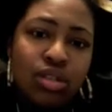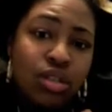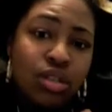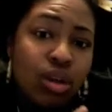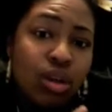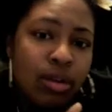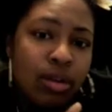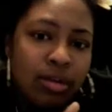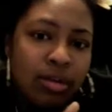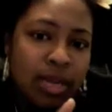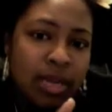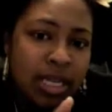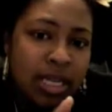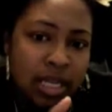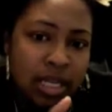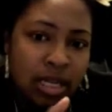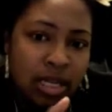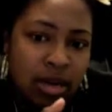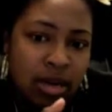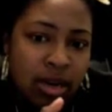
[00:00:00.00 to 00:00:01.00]
go to
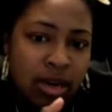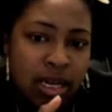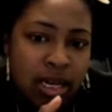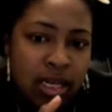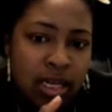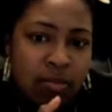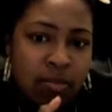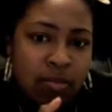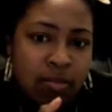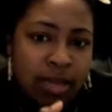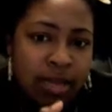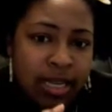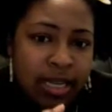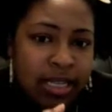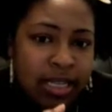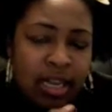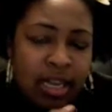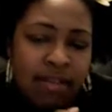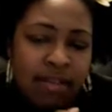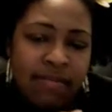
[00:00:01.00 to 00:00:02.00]
Macy's or any place
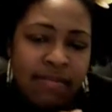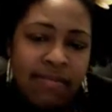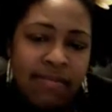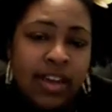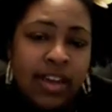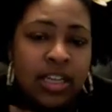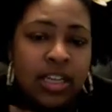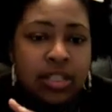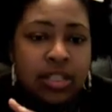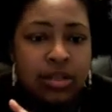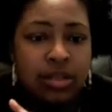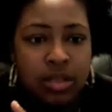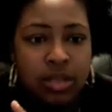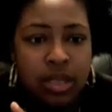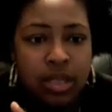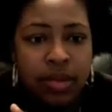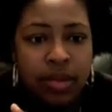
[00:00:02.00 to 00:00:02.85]
and find a juicer.